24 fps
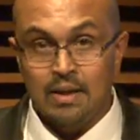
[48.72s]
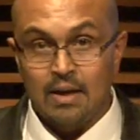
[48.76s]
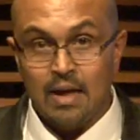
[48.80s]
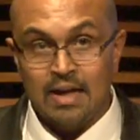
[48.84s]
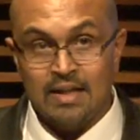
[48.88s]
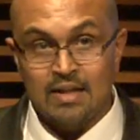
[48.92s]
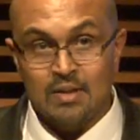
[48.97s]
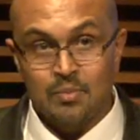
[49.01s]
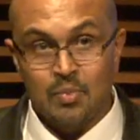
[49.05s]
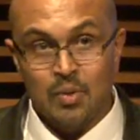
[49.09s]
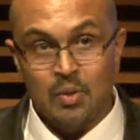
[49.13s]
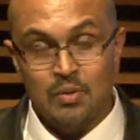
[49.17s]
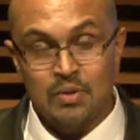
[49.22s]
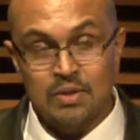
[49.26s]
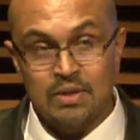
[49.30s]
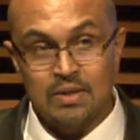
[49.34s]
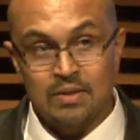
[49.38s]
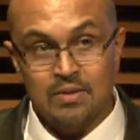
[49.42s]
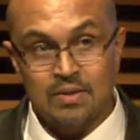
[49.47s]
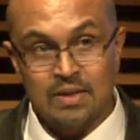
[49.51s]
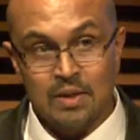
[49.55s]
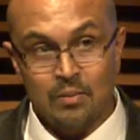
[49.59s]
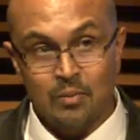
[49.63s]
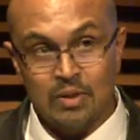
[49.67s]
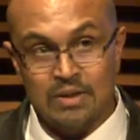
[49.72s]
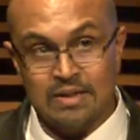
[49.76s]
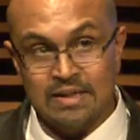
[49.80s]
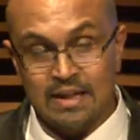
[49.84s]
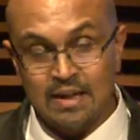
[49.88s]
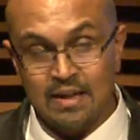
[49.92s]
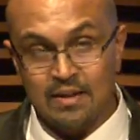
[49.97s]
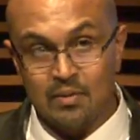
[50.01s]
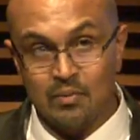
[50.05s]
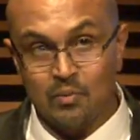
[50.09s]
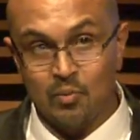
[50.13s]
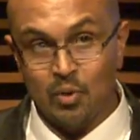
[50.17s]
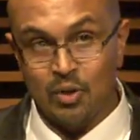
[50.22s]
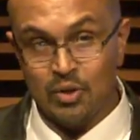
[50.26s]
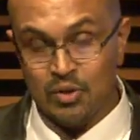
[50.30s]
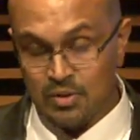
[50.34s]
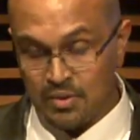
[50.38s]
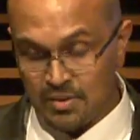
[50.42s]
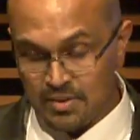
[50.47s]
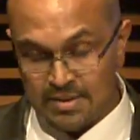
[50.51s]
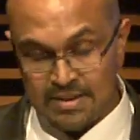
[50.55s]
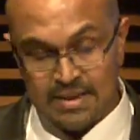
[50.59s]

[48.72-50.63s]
as opposed to someone telling, what,